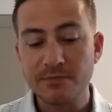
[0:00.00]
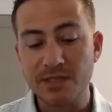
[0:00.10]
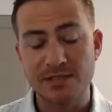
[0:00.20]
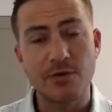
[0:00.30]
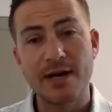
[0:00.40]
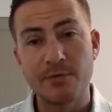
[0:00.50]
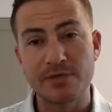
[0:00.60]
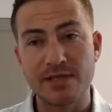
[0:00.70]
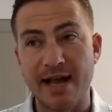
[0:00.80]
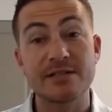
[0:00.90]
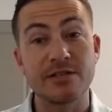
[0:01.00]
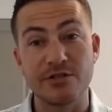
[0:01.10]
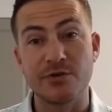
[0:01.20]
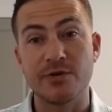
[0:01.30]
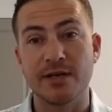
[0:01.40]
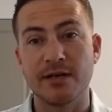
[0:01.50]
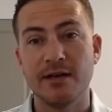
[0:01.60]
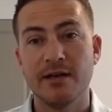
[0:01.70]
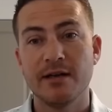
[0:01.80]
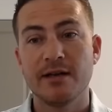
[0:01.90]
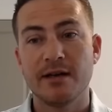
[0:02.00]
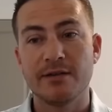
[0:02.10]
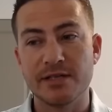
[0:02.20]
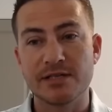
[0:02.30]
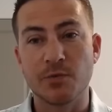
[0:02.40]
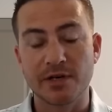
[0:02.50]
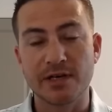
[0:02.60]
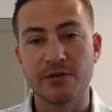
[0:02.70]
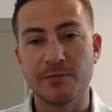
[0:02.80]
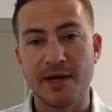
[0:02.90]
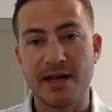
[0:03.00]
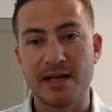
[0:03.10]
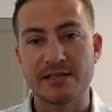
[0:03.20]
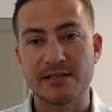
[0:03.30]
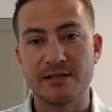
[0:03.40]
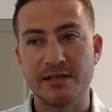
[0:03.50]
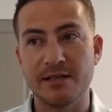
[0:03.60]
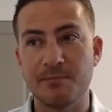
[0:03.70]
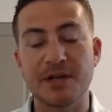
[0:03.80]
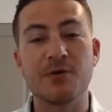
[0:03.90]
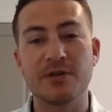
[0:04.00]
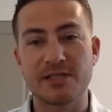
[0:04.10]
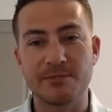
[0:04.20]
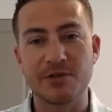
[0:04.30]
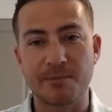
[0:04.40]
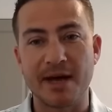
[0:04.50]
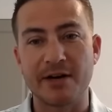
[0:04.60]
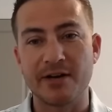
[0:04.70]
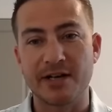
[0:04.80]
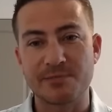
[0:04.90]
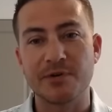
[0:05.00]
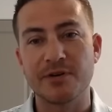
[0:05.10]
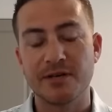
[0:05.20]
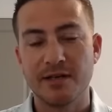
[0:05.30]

And so I was asked to join this working group as the Bitcoin subject matter expert.